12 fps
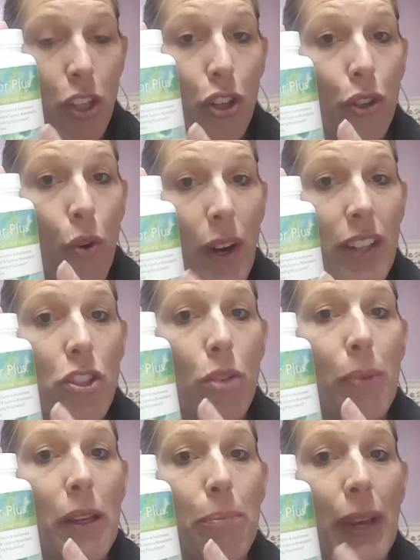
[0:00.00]
you're going to
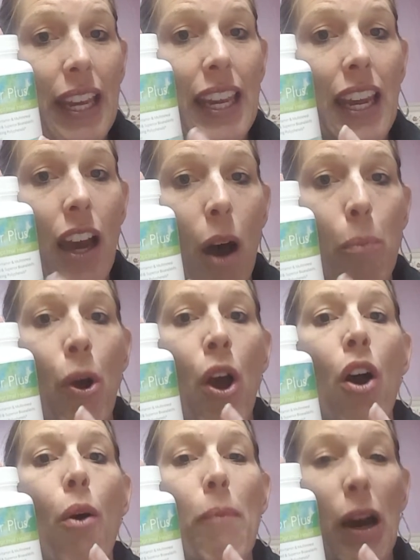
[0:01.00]
be picking up
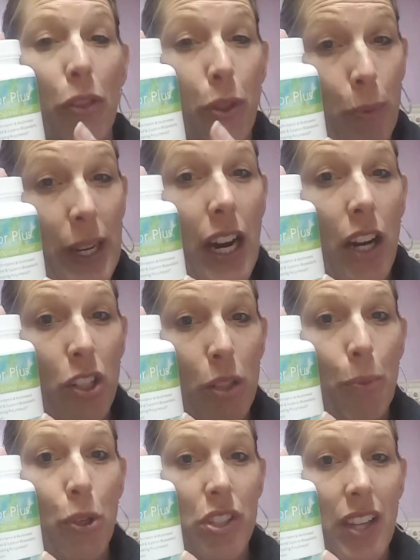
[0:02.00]
about
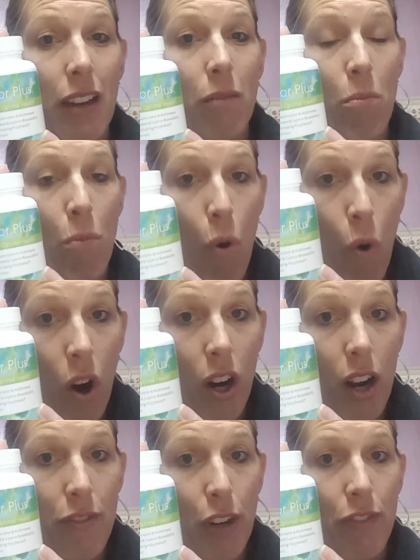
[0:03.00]
300%
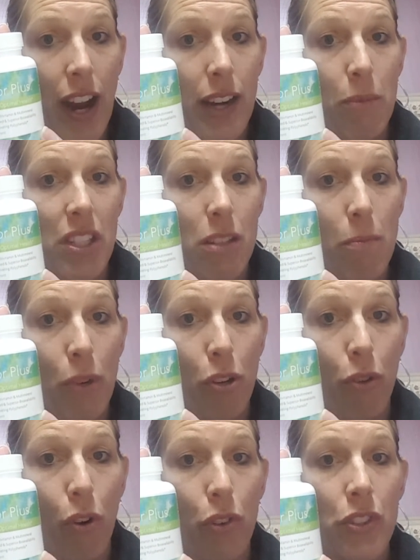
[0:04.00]
more of your vitamins and
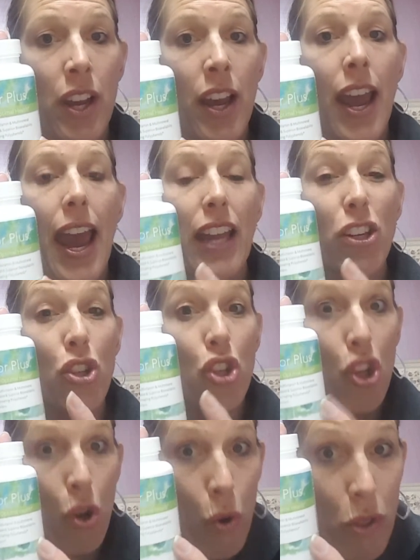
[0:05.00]
minerals and
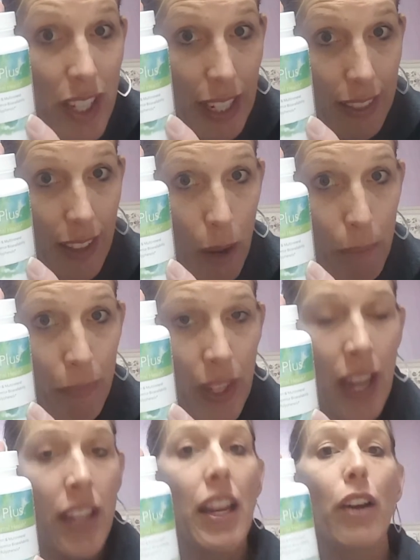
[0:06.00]
using them.
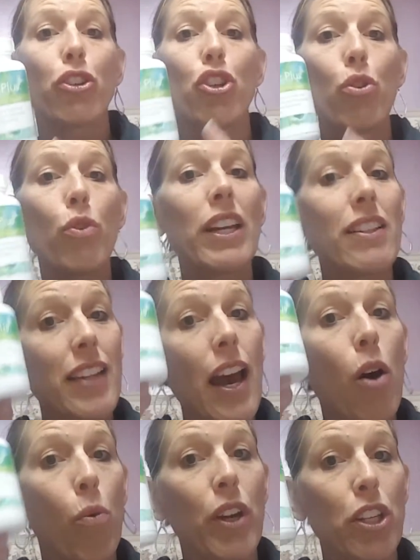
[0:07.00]
Now, you can
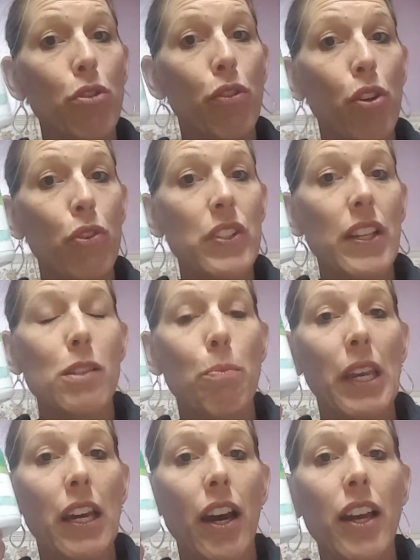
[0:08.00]
tell when you use this
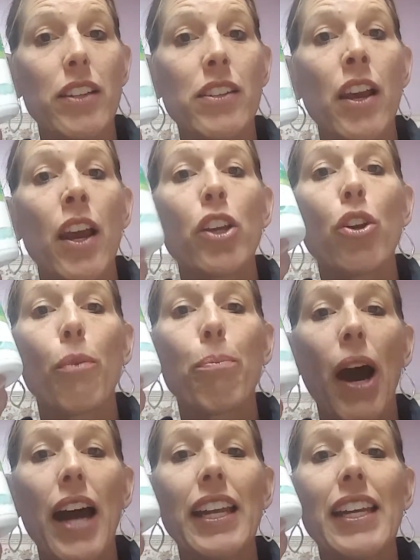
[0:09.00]
because your
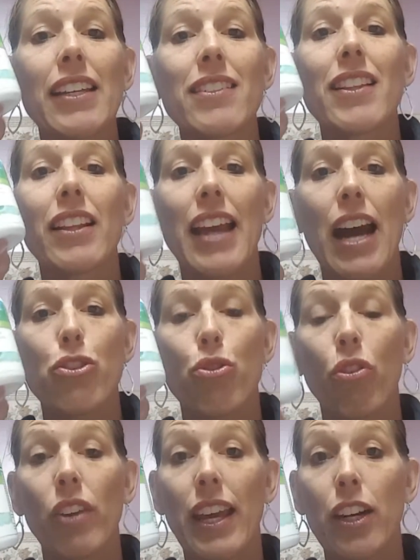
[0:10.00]
body gets the
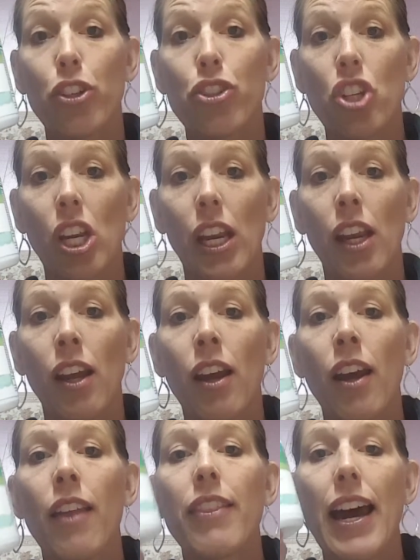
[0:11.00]
natural energy
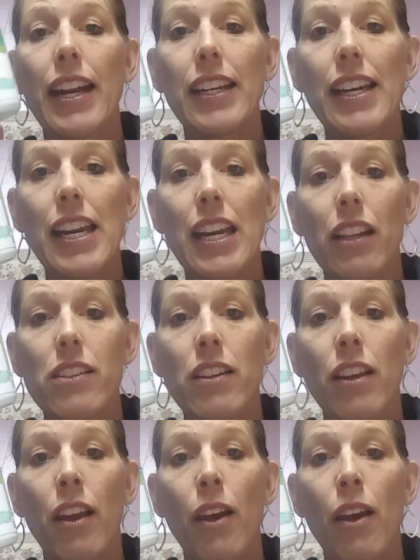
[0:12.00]
that it needs